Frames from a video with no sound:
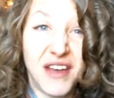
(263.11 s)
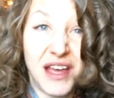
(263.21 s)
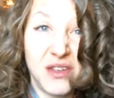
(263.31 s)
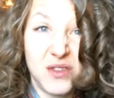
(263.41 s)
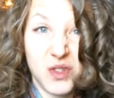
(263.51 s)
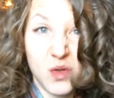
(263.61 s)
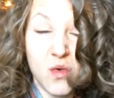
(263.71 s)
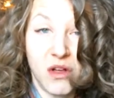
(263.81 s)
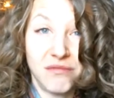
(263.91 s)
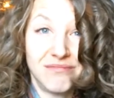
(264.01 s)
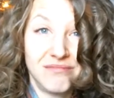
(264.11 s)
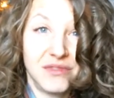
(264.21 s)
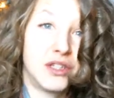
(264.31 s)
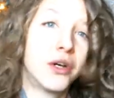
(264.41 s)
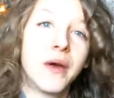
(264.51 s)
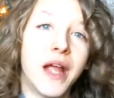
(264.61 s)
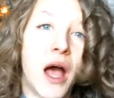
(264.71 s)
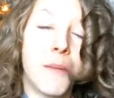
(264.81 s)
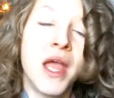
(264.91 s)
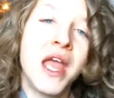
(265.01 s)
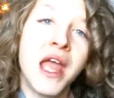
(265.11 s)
value school growing up.